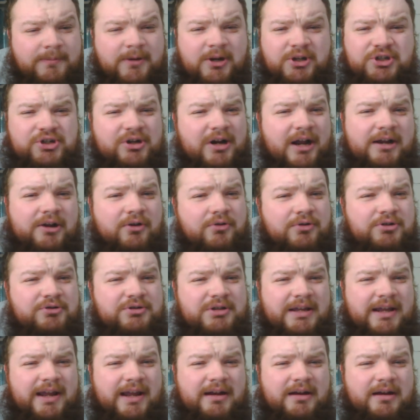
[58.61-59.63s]
I'm not sure. I don't
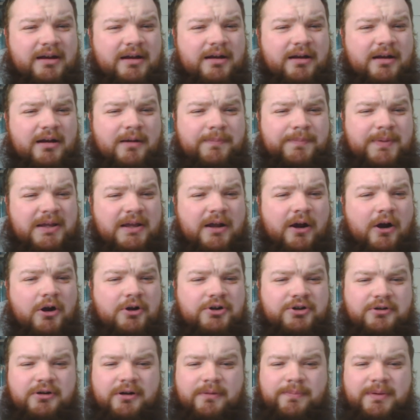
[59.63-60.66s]
usually hit a, a PR
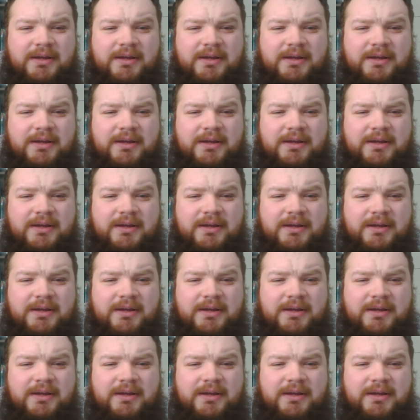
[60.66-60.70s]
during